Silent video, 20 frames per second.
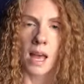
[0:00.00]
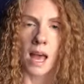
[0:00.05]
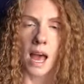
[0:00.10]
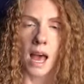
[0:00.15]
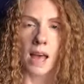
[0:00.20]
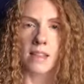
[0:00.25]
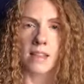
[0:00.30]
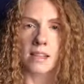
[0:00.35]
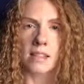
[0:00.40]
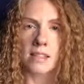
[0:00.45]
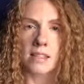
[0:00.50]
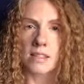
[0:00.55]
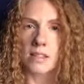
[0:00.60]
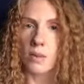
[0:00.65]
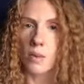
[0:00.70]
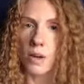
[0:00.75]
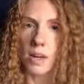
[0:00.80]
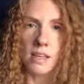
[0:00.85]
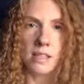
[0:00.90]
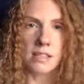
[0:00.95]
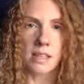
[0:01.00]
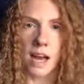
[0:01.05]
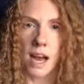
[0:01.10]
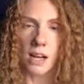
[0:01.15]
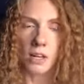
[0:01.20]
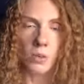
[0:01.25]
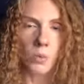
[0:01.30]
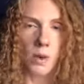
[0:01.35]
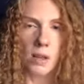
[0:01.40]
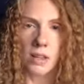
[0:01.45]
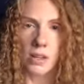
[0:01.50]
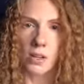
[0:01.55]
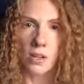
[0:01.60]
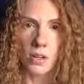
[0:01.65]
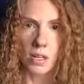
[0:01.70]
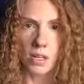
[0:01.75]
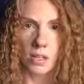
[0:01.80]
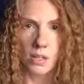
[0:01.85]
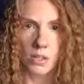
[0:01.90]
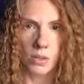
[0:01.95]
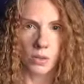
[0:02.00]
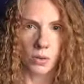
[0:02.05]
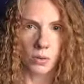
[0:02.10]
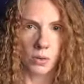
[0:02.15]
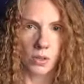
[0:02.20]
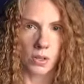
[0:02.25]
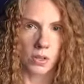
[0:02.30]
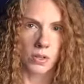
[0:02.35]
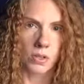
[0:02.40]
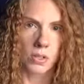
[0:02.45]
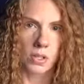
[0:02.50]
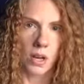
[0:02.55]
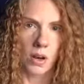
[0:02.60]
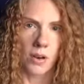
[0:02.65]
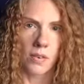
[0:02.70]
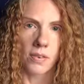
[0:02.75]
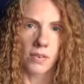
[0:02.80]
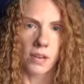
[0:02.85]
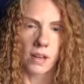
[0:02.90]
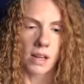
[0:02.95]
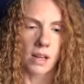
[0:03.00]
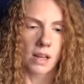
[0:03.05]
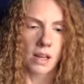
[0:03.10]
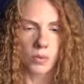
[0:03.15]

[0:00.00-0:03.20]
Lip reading: And this is the exact way that you need to do it with yourself.